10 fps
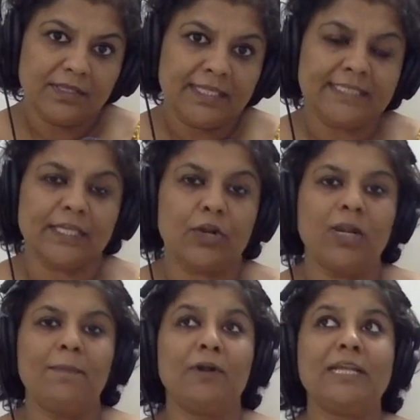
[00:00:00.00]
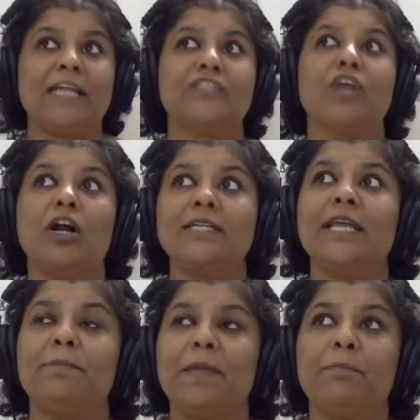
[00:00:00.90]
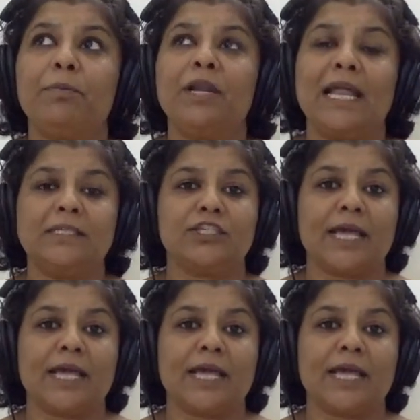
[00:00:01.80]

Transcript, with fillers: These are all about exotic people and